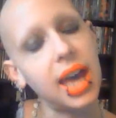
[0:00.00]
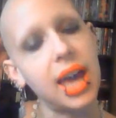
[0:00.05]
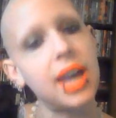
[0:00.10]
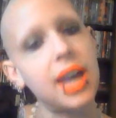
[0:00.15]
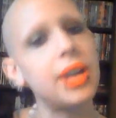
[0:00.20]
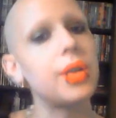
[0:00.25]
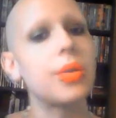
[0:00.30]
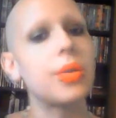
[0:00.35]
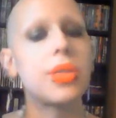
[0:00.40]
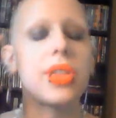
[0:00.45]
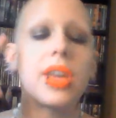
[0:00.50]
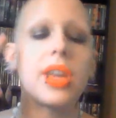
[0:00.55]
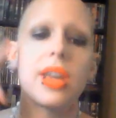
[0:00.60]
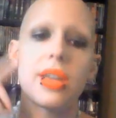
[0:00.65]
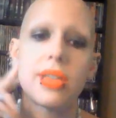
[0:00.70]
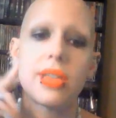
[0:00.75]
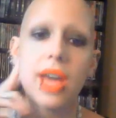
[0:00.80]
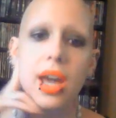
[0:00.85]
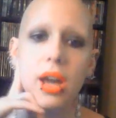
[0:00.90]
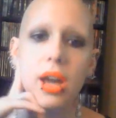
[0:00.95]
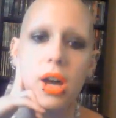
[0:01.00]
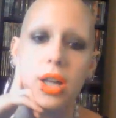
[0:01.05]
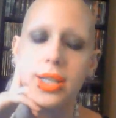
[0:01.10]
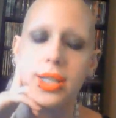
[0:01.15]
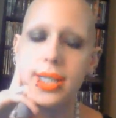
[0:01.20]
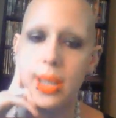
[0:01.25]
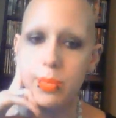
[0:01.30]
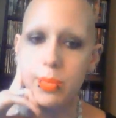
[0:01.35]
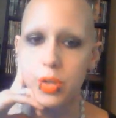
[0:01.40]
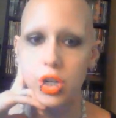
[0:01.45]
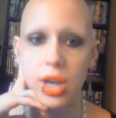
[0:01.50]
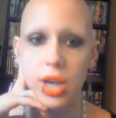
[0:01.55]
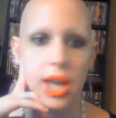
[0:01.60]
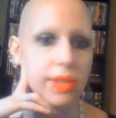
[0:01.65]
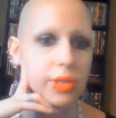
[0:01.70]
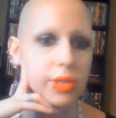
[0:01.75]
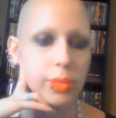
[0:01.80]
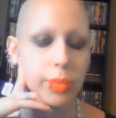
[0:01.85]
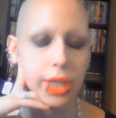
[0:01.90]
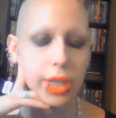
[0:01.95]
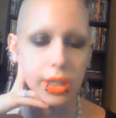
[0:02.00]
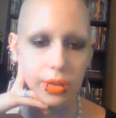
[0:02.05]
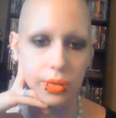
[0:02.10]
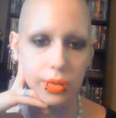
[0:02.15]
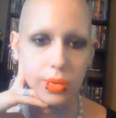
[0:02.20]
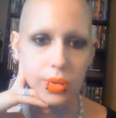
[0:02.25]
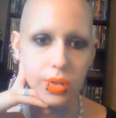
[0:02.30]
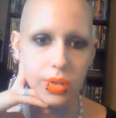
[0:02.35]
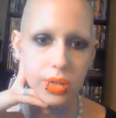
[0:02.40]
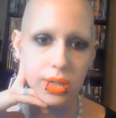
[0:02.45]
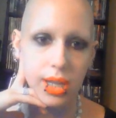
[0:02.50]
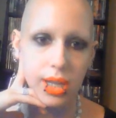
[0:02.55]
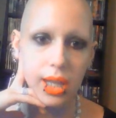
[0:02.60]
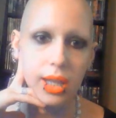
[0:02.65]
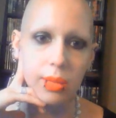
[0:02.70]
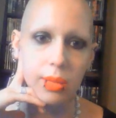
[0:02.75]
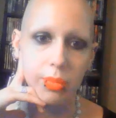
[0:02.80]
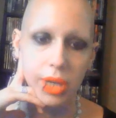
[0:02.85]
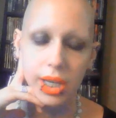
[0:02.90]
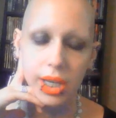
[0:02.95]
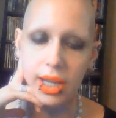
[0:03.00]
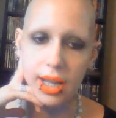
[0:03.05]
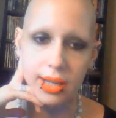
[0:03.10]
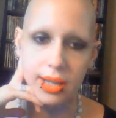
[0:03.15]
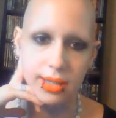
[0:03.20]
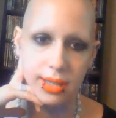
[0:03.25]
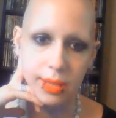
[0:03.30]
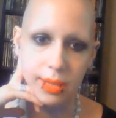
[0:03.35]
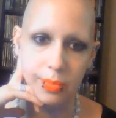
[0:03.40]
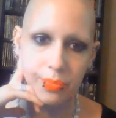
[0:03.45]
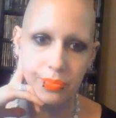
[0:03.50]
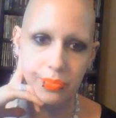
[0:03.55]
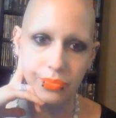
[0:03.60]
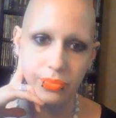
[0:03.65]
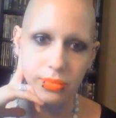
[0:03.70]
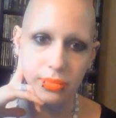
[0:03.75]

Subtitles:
I don't think that concept should ever be used in BDSM.